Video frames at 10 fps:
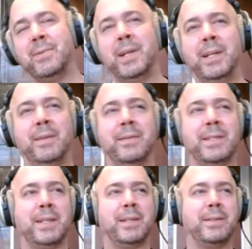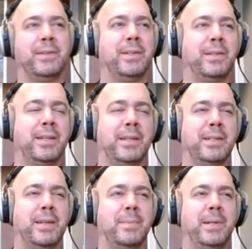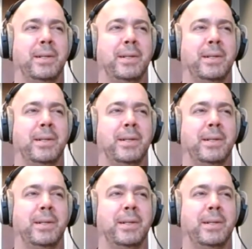Randy. I was like, can you send me